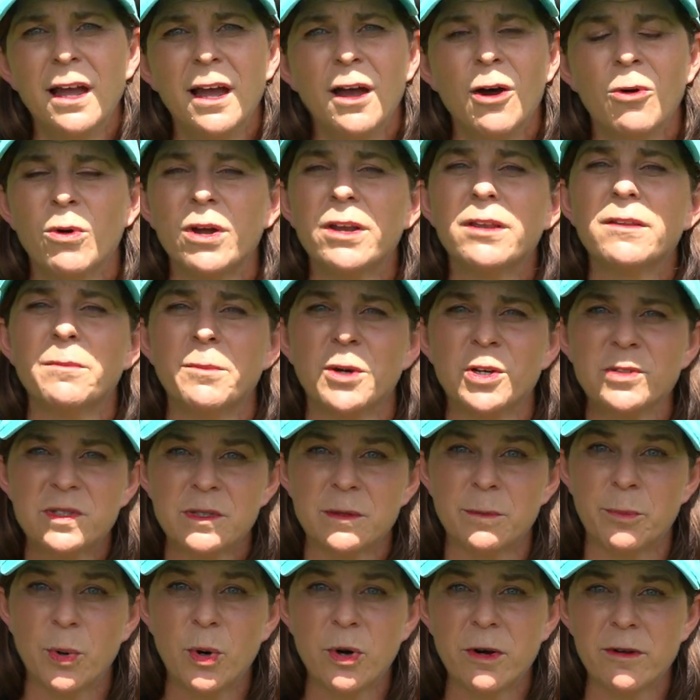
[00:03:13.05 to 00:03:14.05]
One of the most
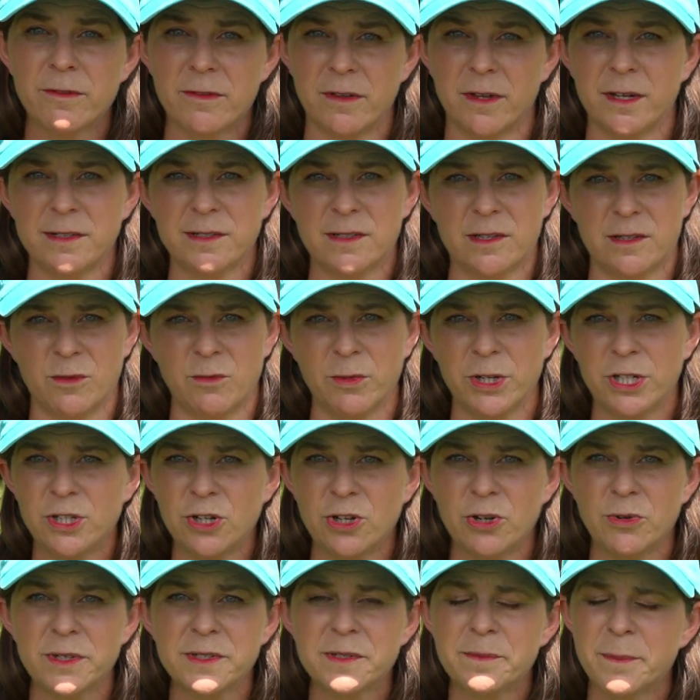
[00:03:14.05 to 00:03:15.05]
important things that we do
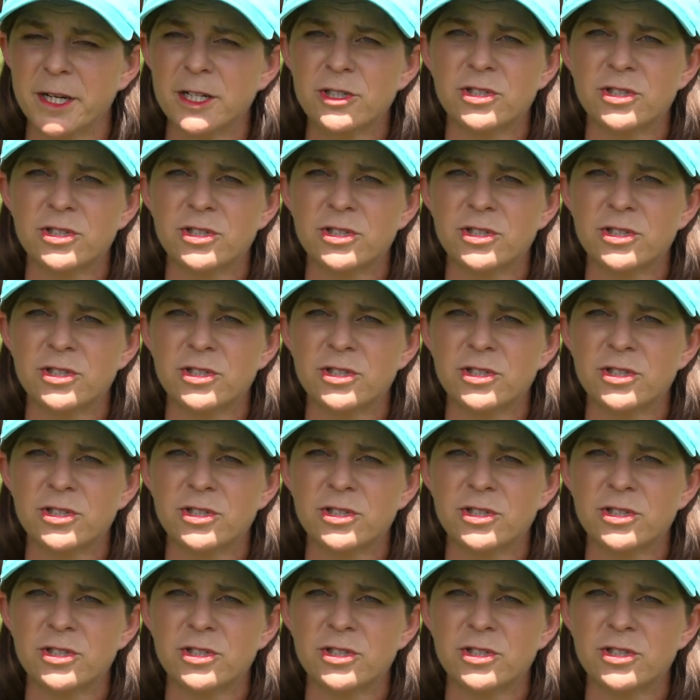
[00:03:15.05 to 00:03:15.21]
is make